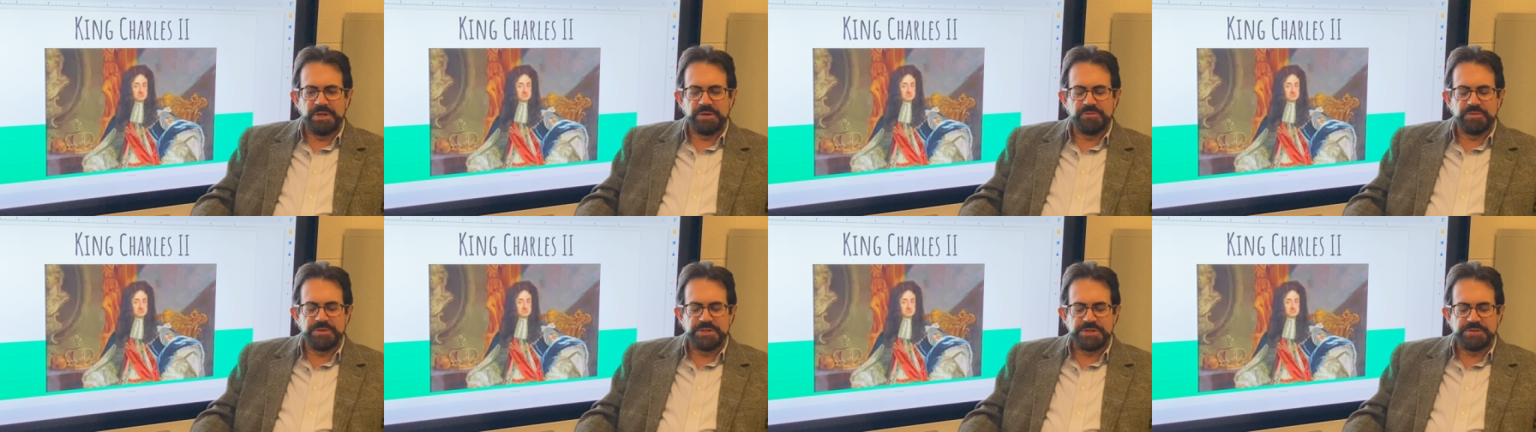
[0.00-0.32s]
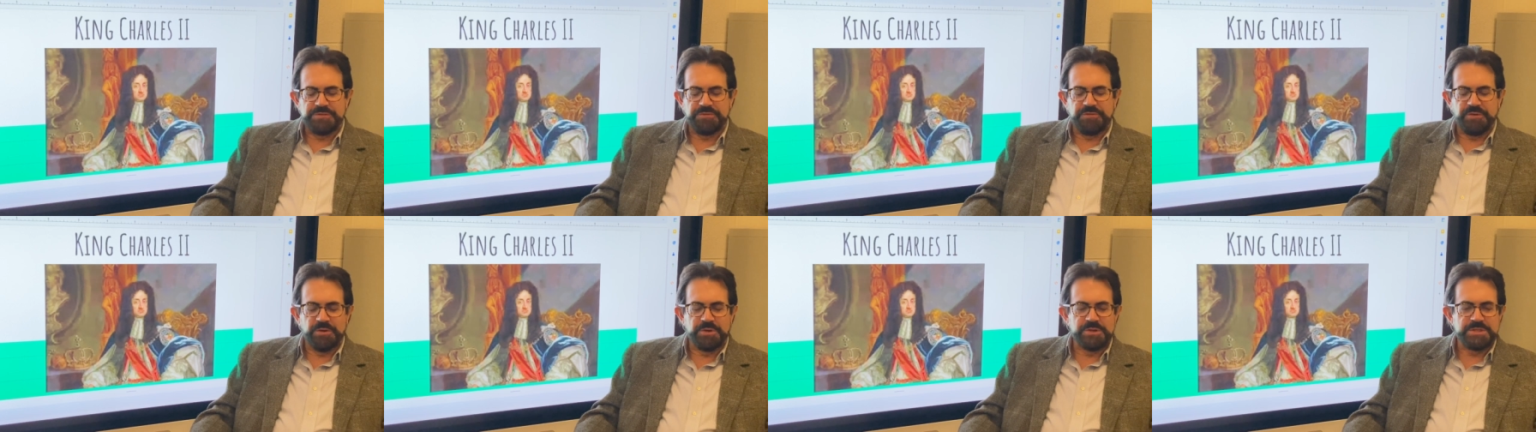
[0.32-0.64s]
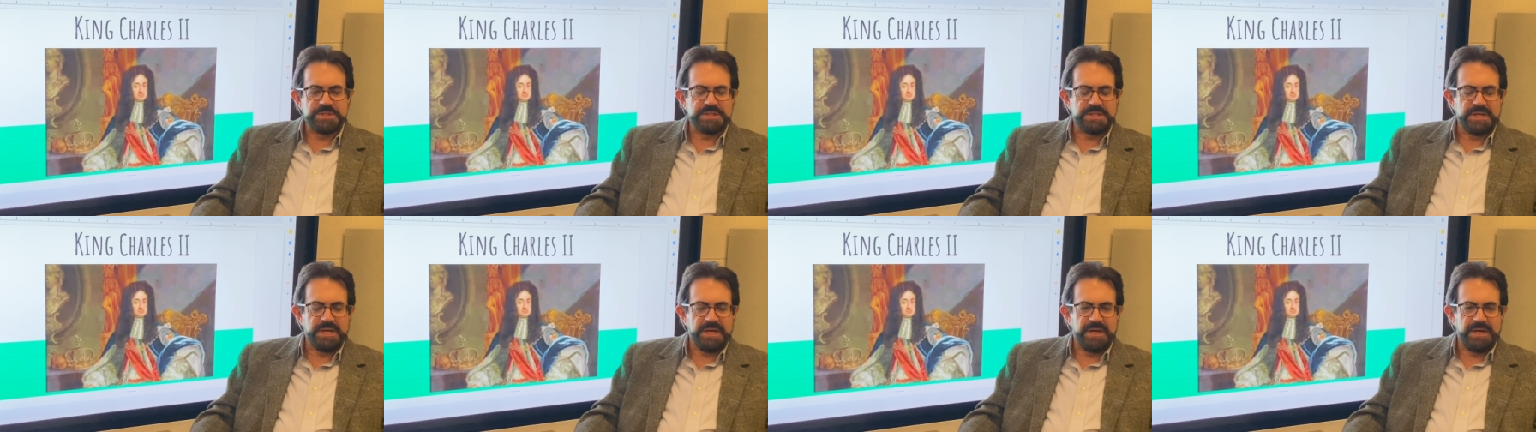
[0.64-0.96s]
of his
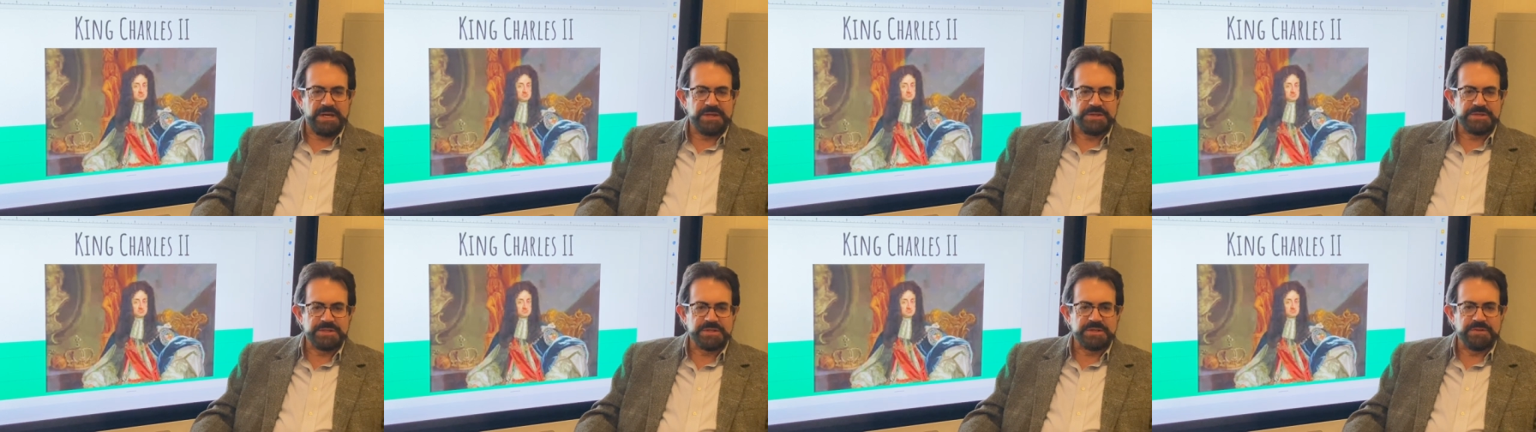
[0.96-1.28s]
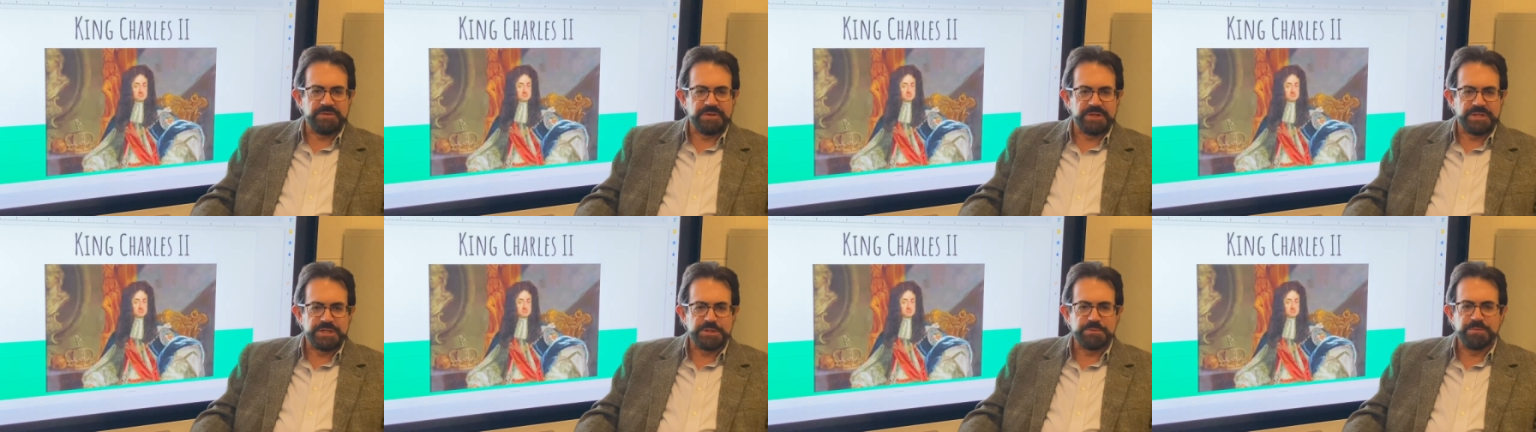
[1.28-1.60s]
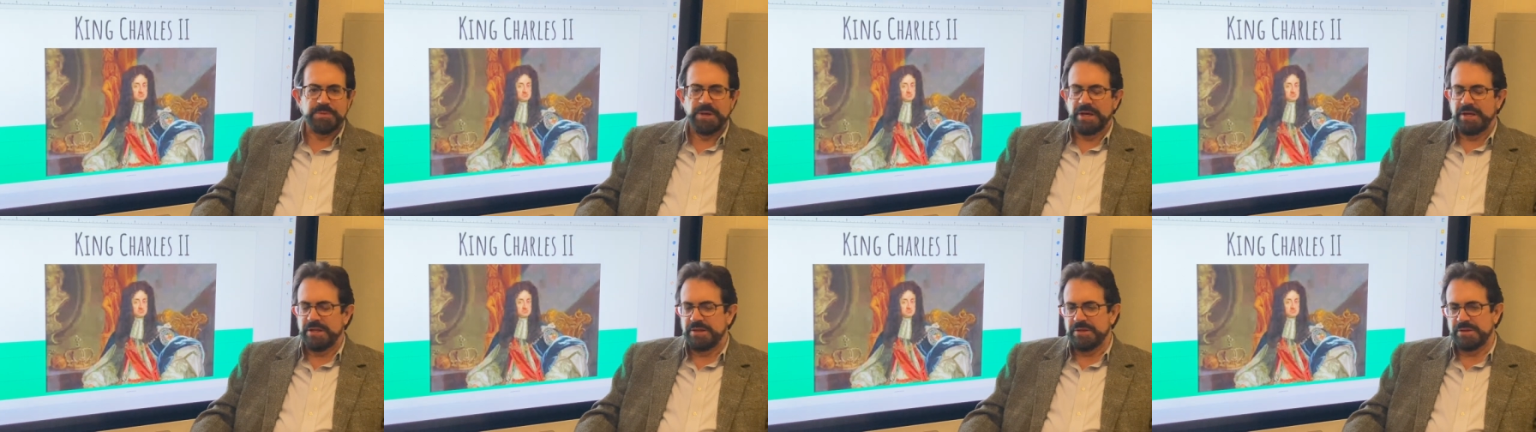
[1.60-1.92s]
first tasks of
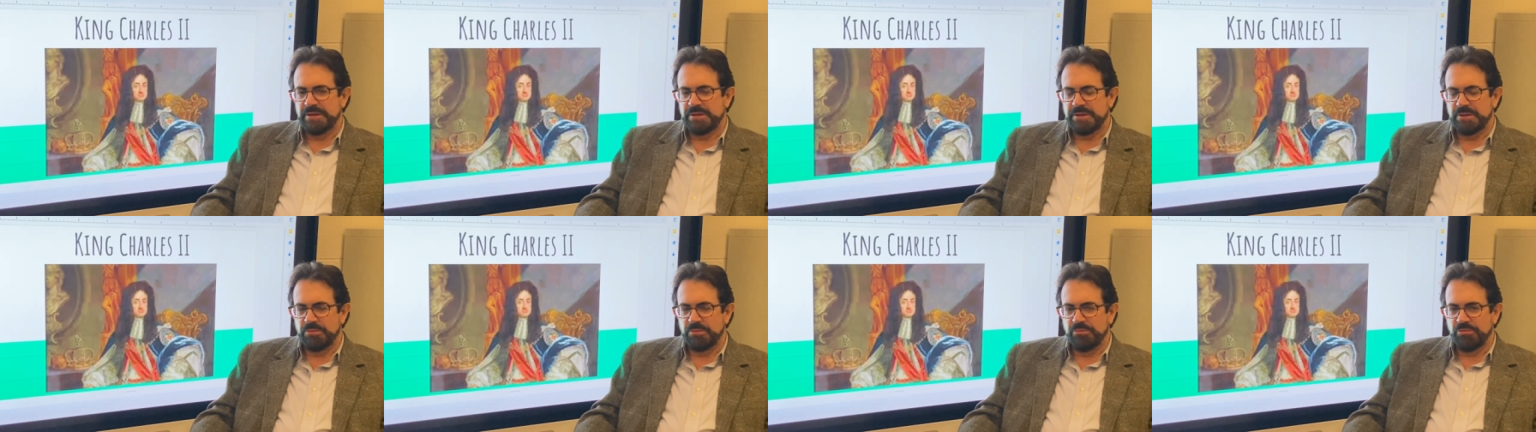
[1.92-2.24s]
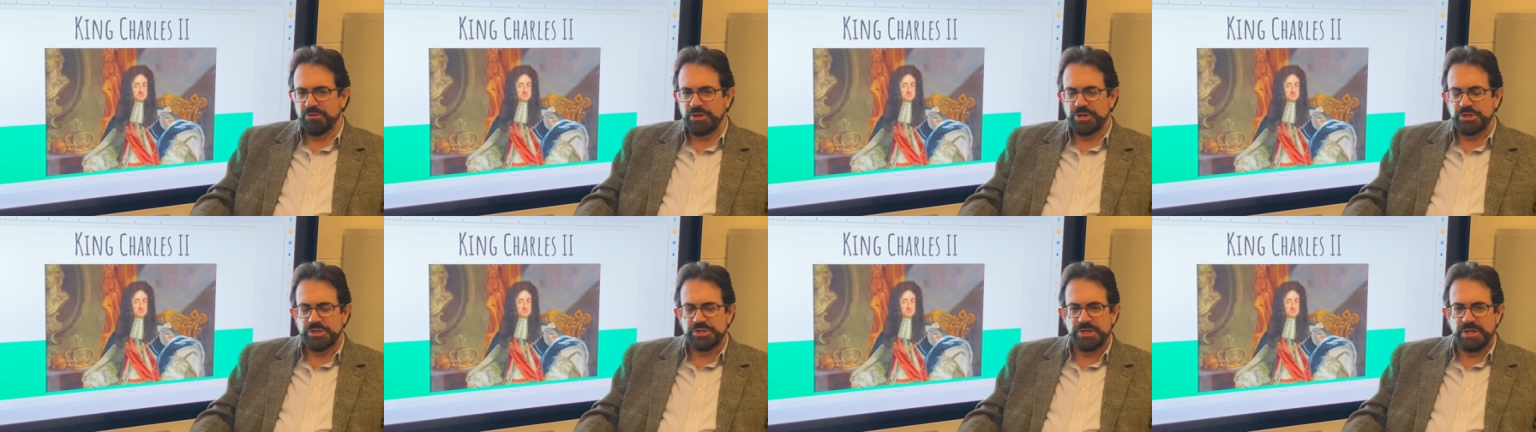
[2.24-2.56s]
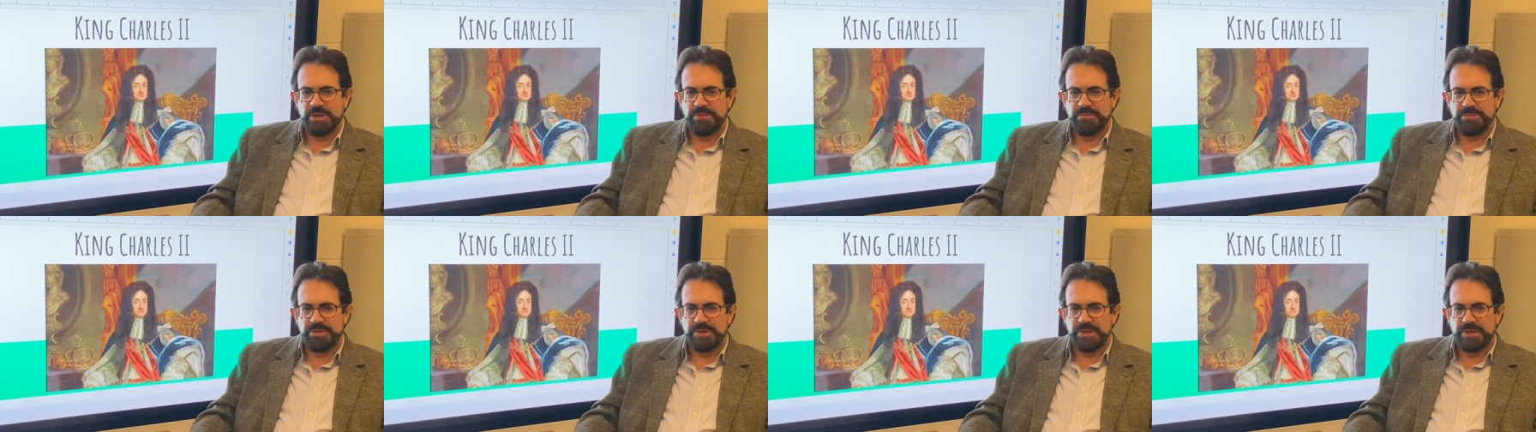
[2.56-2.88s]
expanding the British
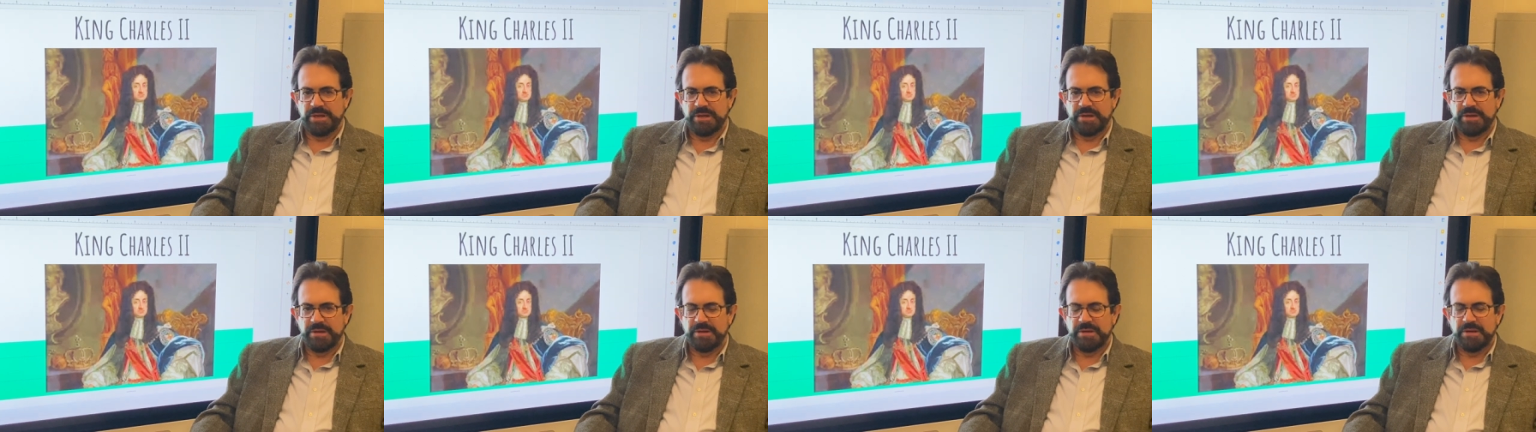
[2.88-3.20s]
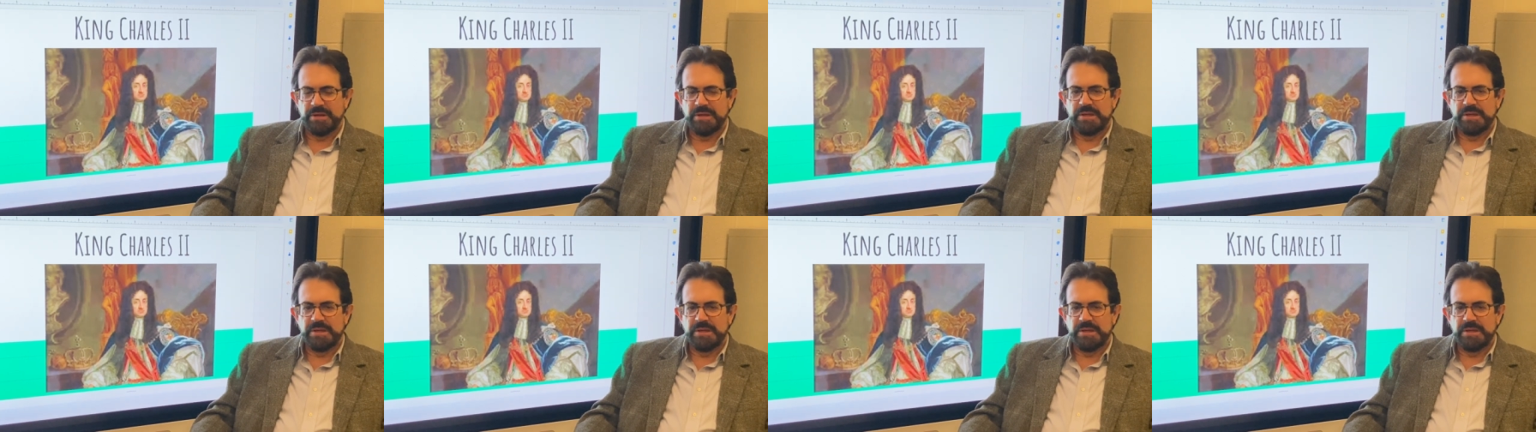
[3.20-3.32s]
Empire,